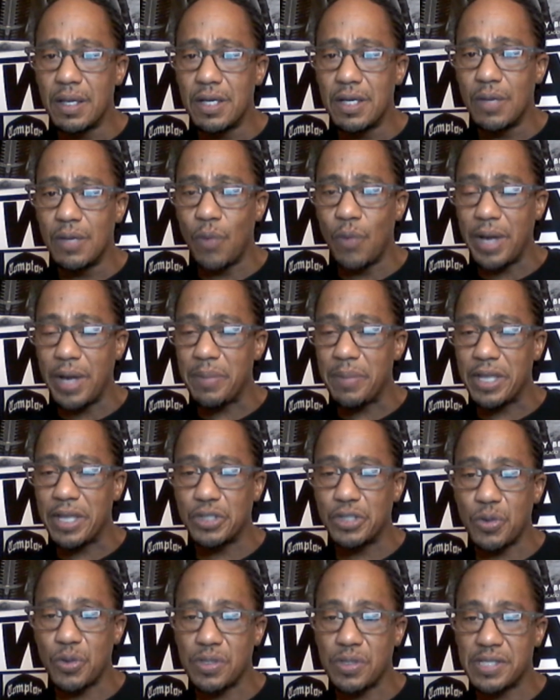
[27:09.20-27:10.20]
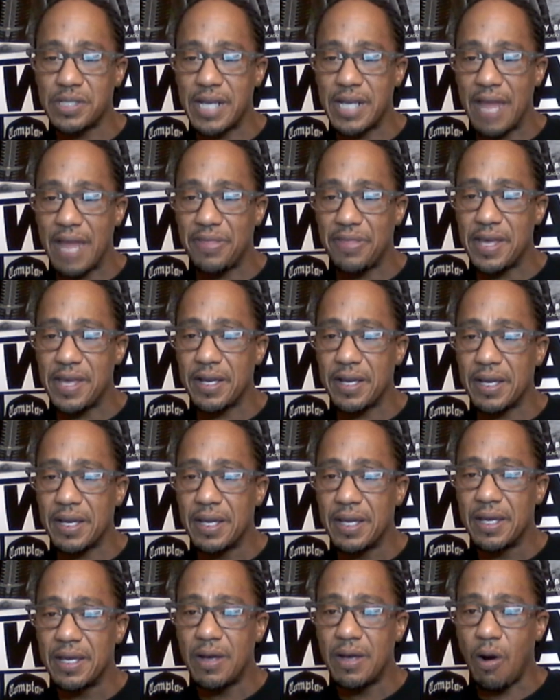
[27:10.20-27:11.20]
Wait a minute. George said, I think
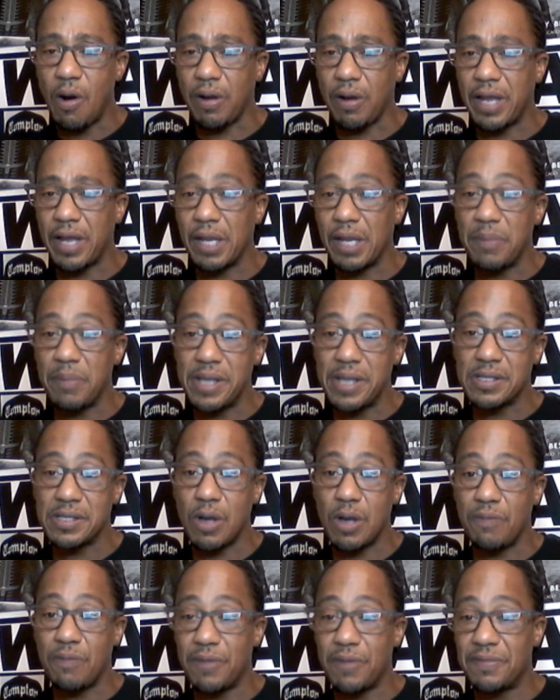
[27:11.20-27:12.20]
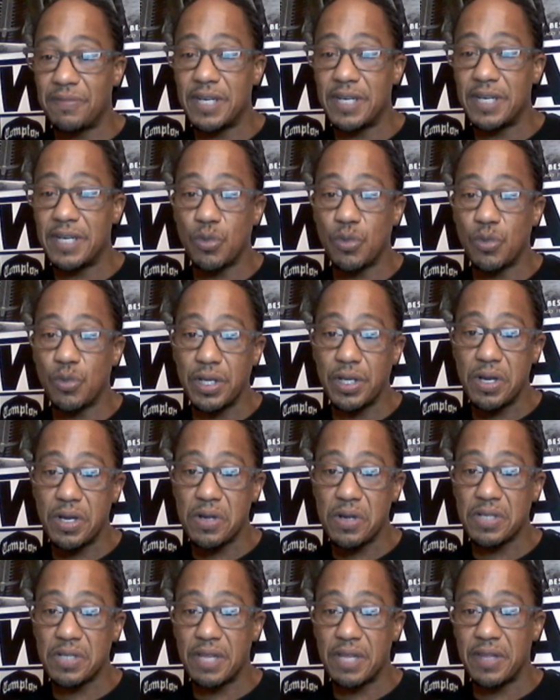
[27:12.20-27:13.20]
R. Kelly may serve 15 to 20
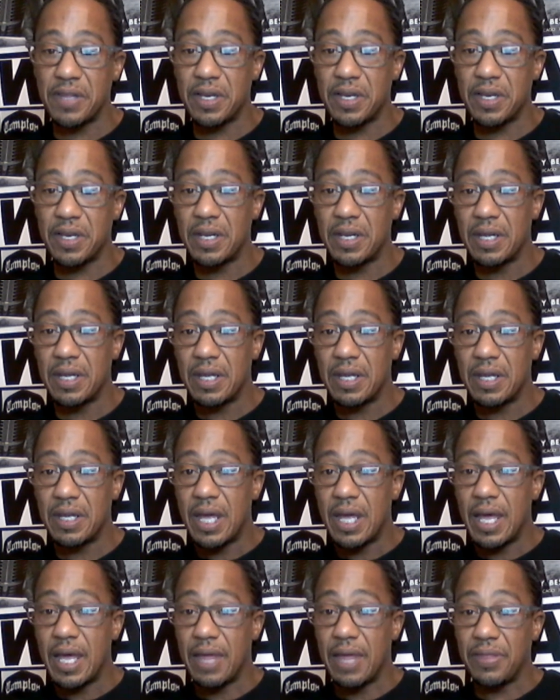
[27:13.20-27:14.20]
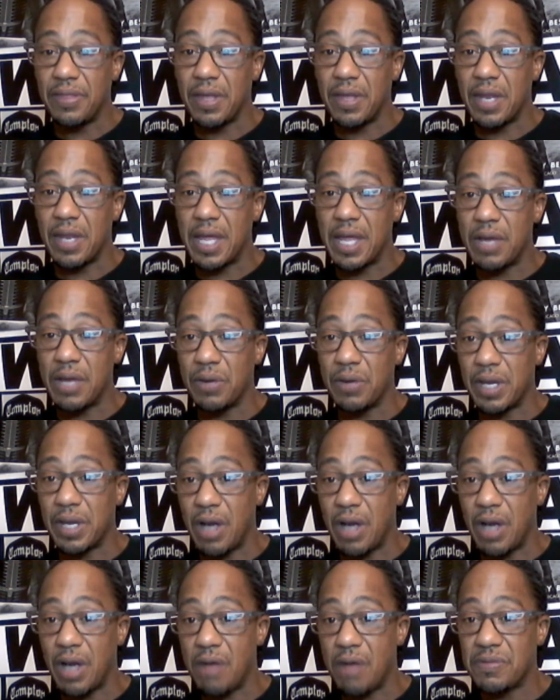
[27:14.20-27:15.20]
years and then he'll get
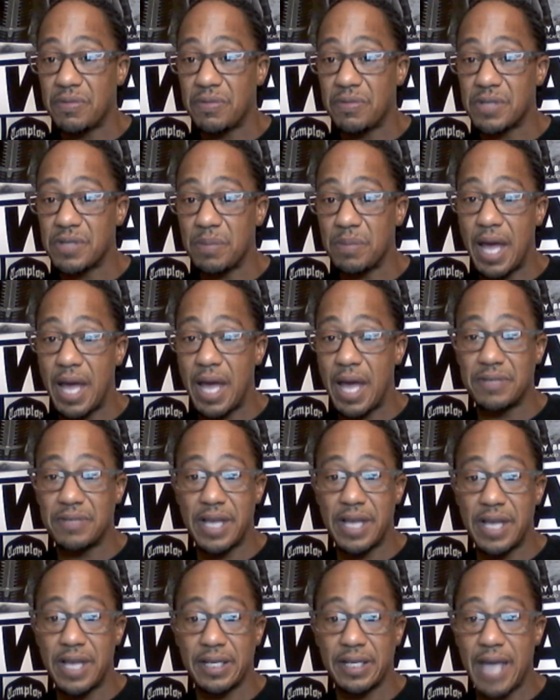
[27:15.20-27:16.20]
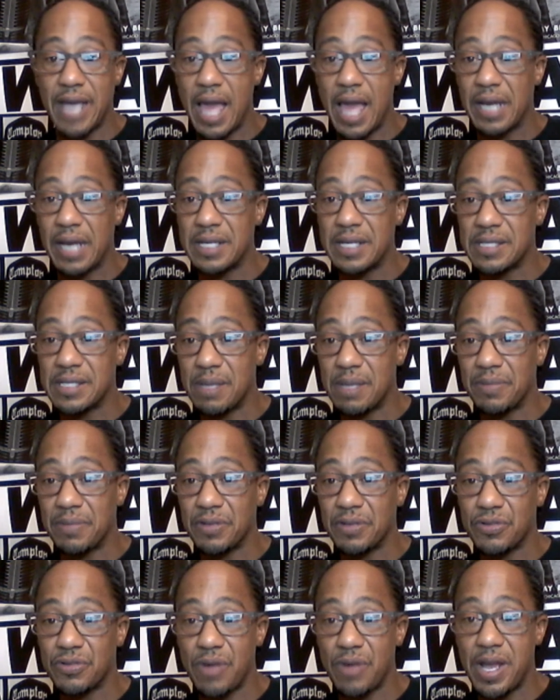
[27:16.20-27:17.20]
off some kind of technicality,
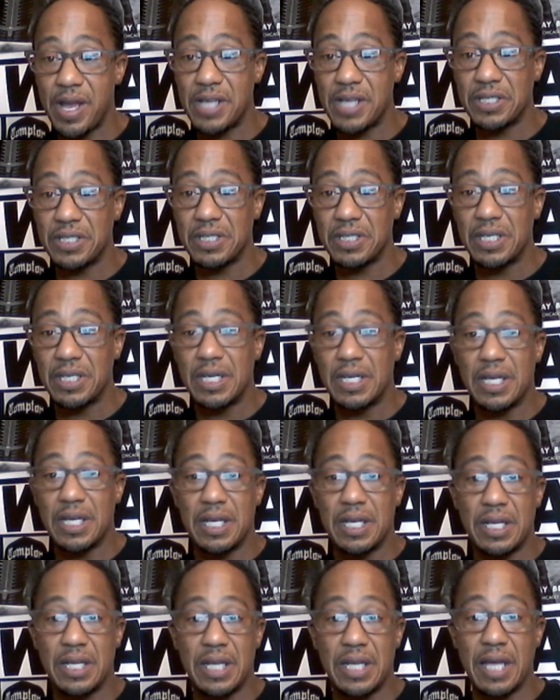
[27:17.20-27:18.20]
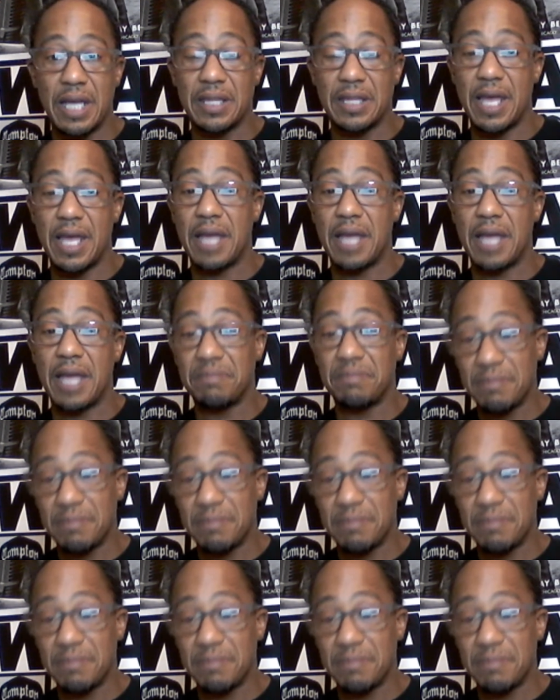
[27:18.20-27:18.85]
something strange like that.